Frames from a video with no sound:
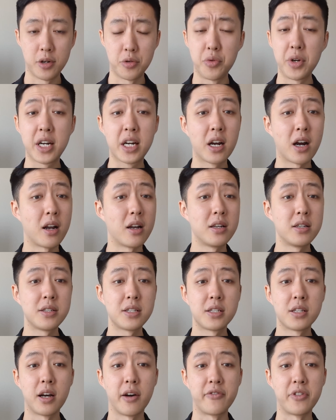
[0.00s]

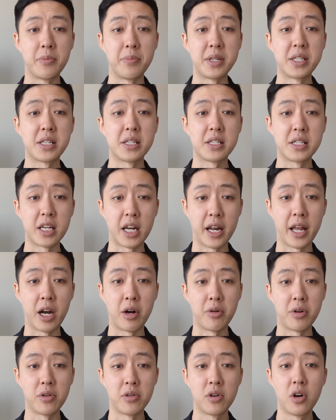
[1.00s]
regardless of the business
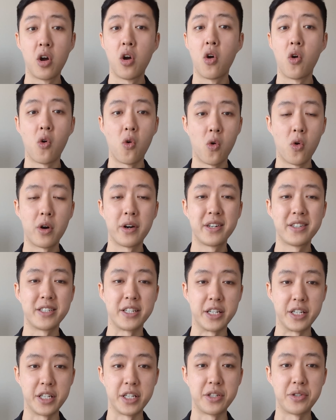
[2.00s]
scenario or
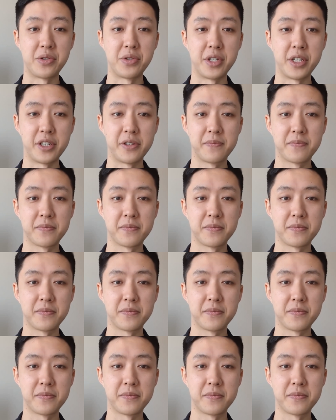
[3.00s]
the industry.